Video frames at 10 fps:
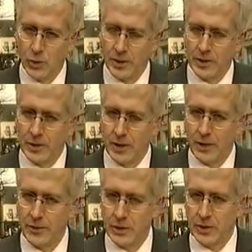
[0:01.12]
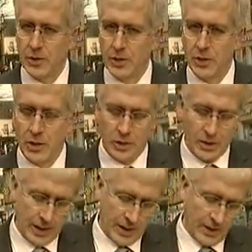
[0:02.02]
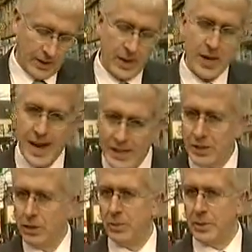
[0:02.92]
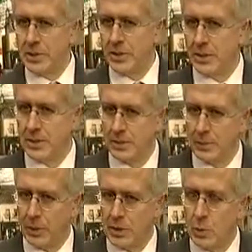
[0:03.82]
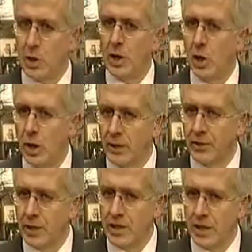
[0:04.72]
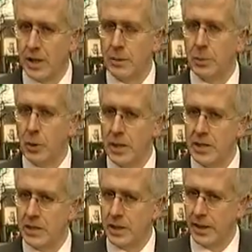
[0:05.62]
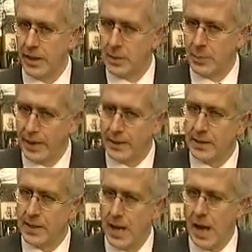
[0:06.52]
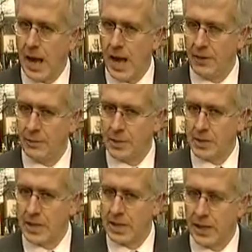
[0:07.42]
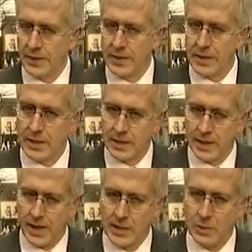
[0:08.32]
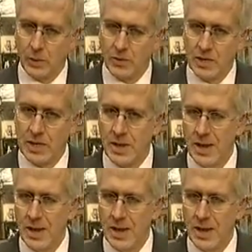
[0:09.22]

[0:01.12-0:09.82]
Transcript: and good afternoon to you. The national business bodies were calling for this cut. The bookies certainly expected a 0.5% cut such as we've seen.